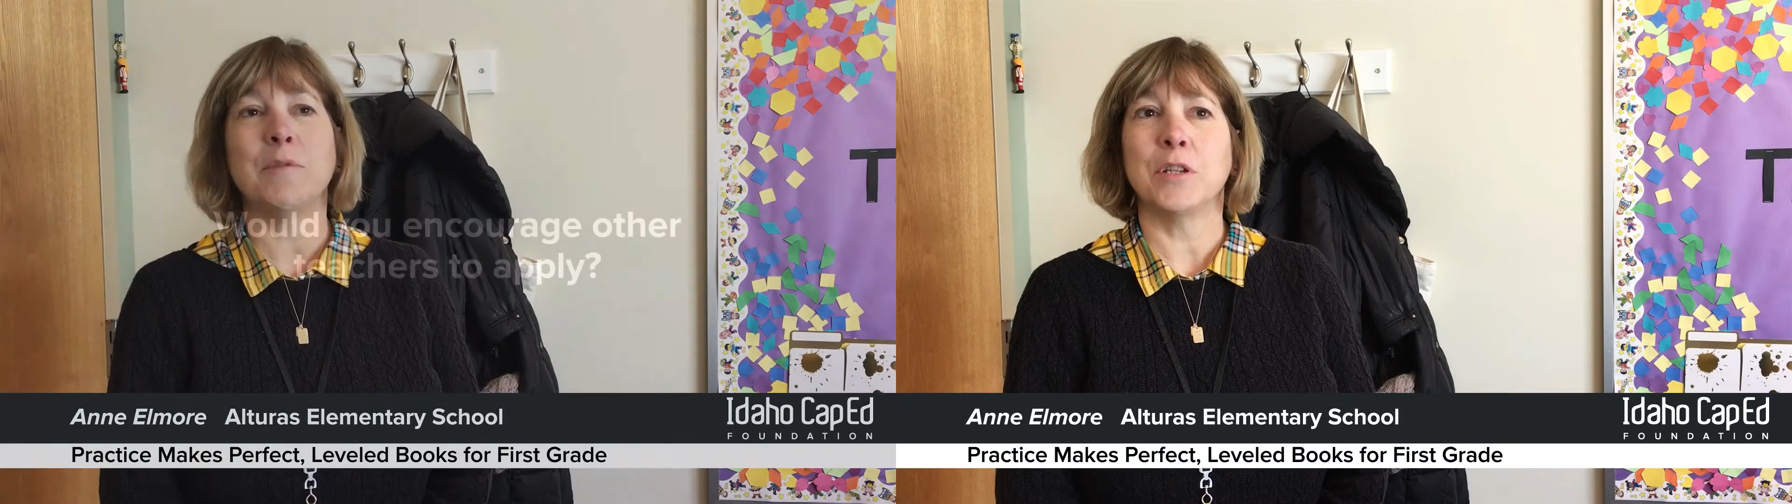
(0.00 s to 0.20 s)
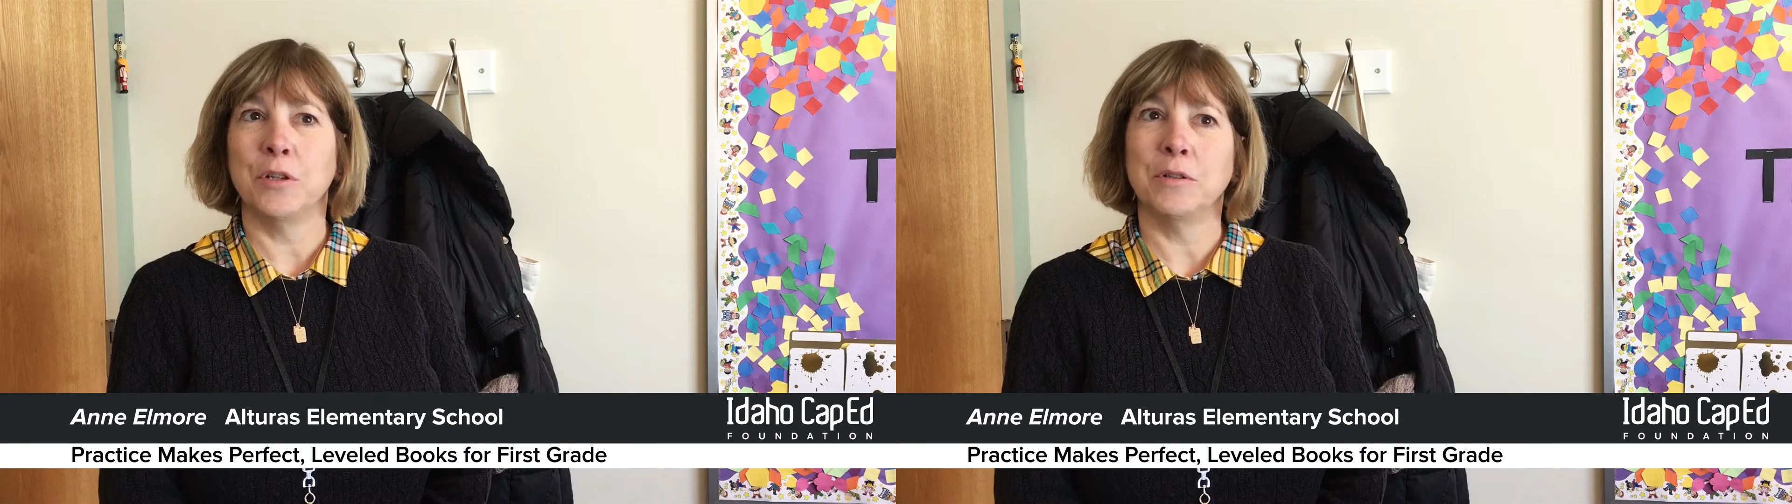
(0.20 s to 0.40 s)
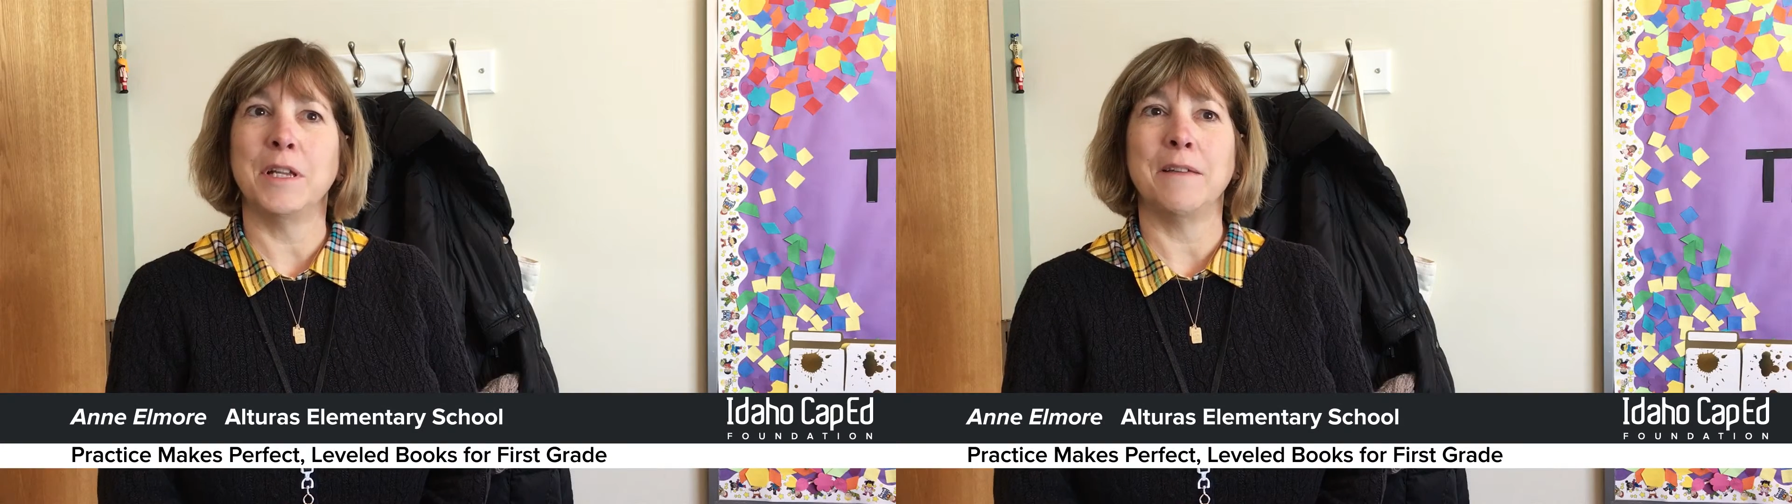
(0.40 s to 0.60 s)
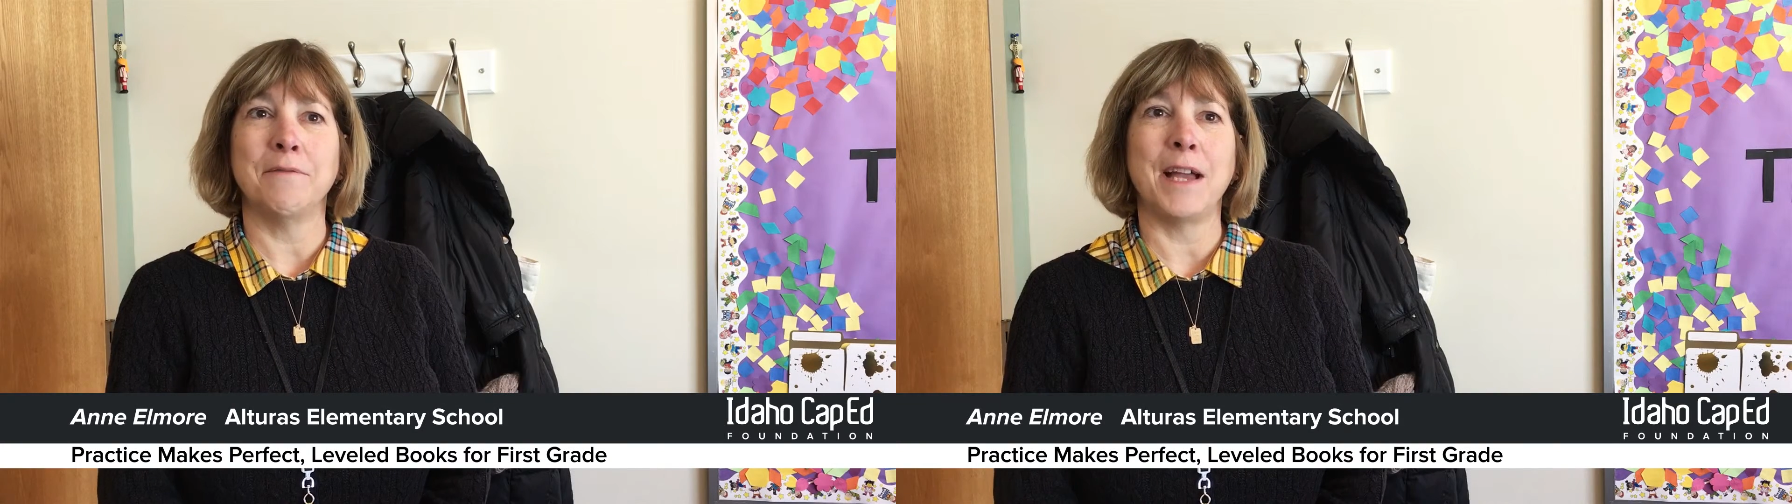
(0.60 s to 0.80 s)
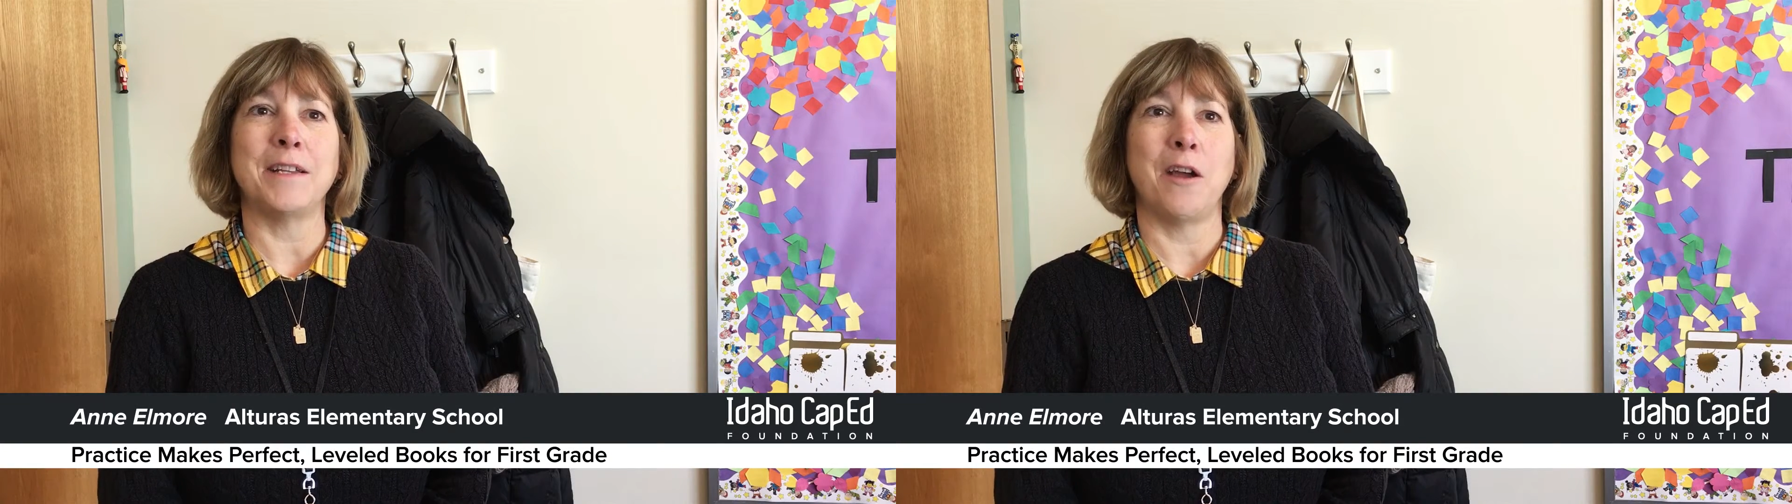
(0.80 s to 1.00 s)
Absolutely,
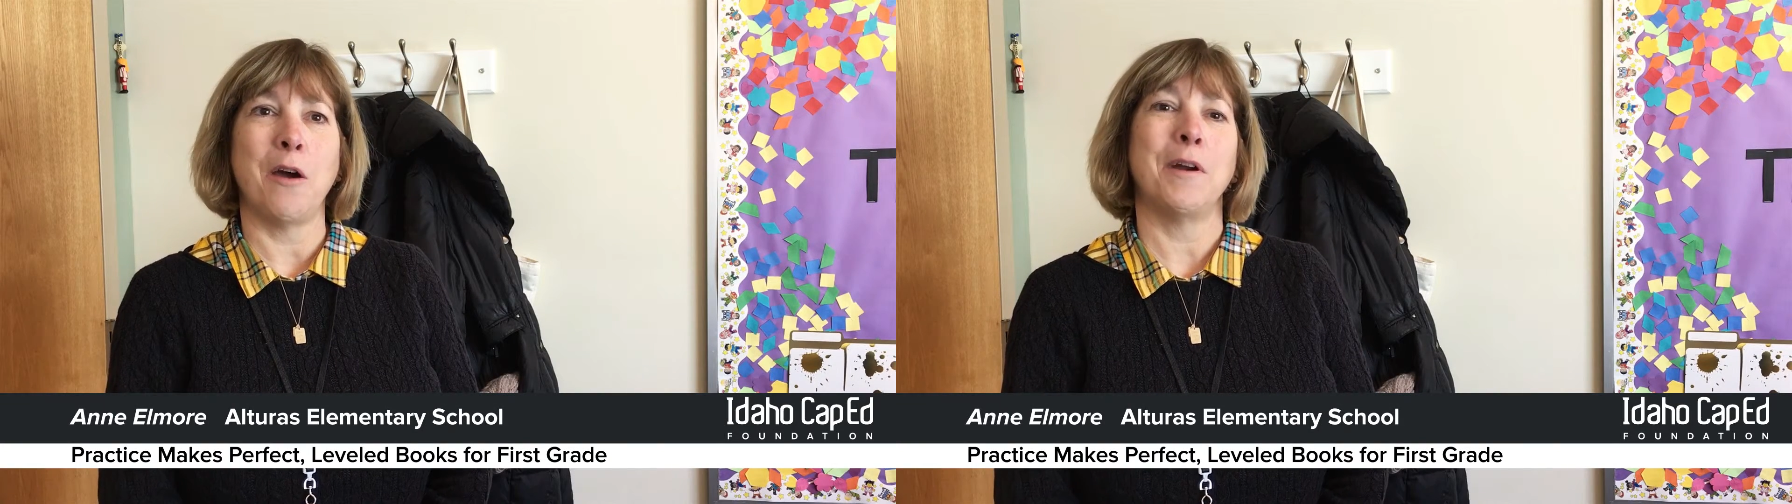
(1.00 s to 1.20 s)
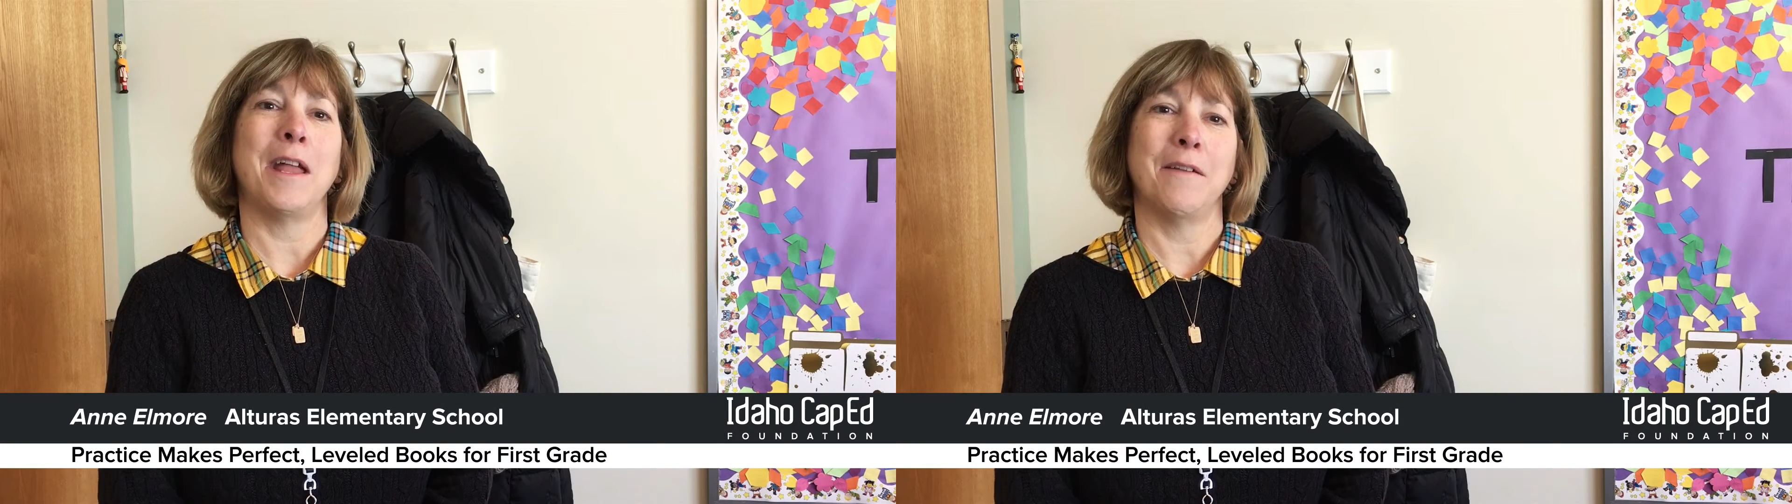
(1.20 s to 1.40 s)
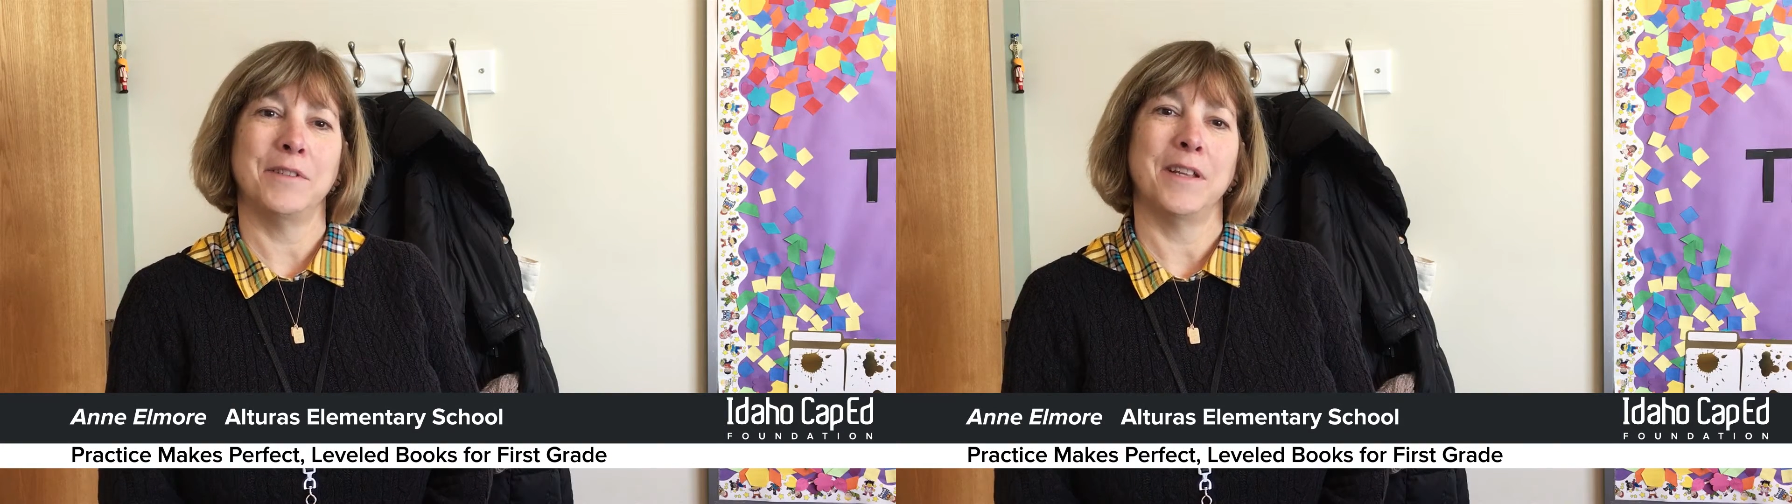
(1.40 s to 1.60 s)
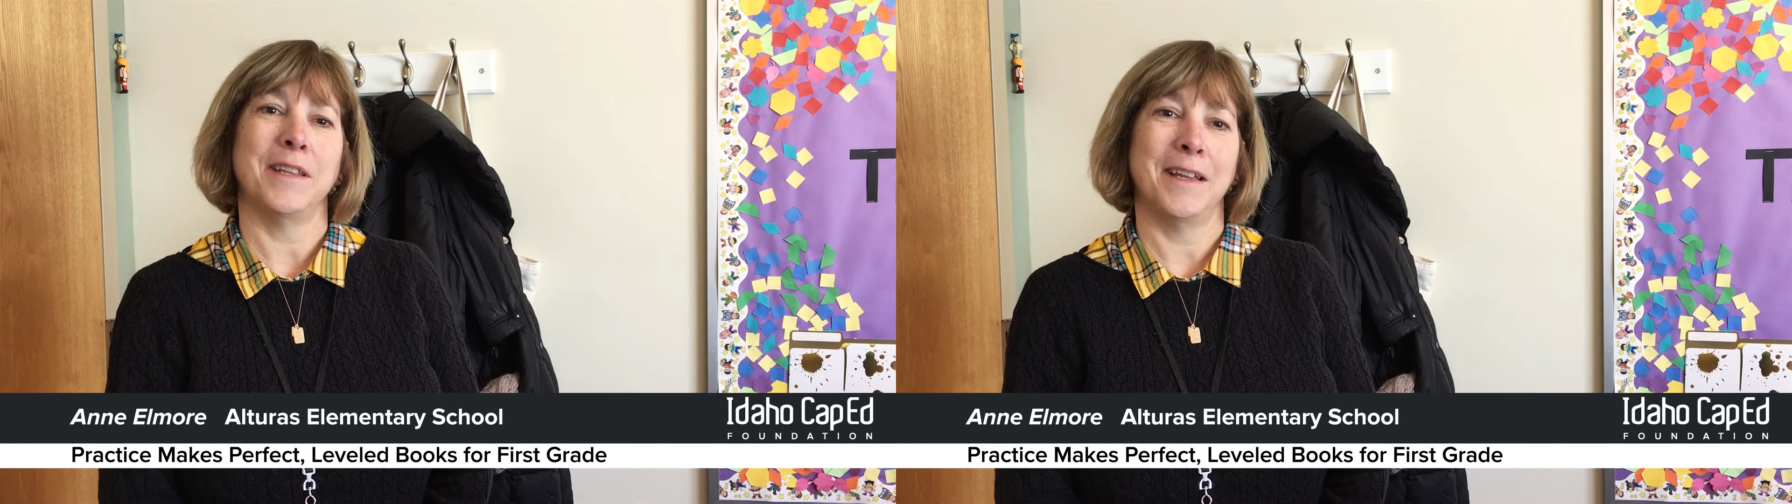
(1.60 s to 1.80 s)
in fact I already have done